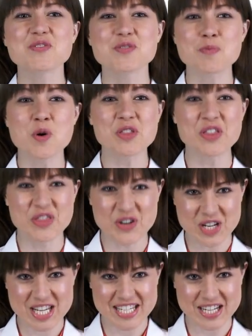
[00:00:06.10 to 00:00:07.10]
For more than
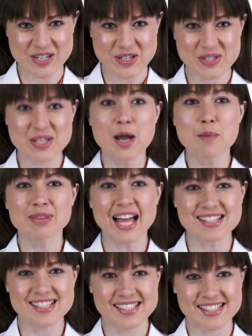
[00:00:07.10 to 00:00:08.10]
30 years,
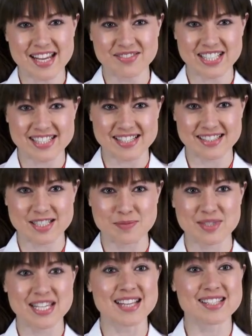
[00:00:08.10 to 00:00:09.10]
Plastic Safety
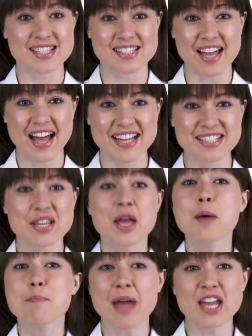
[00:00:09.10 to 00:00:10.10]
Systems has designed,
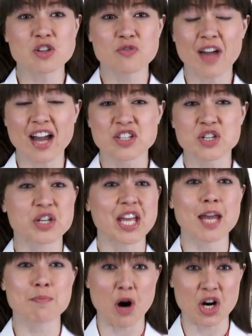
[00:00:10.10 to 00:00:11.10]
manufactured,
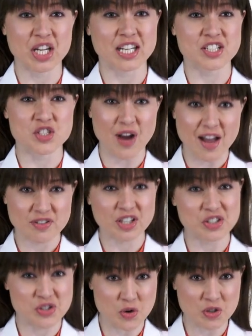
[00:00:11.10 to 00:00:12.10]
and marketed traffic
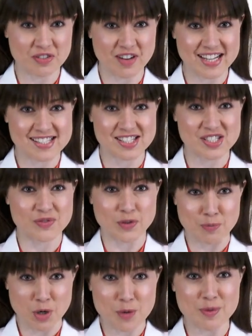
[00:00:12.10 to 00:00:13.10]
control devices for
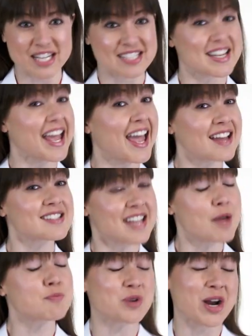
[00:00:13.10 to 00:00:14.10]
permanent and
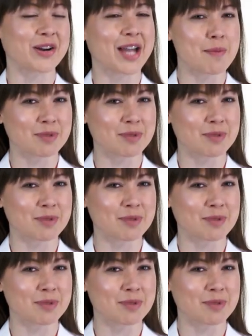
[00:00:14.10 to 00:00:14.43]
temporary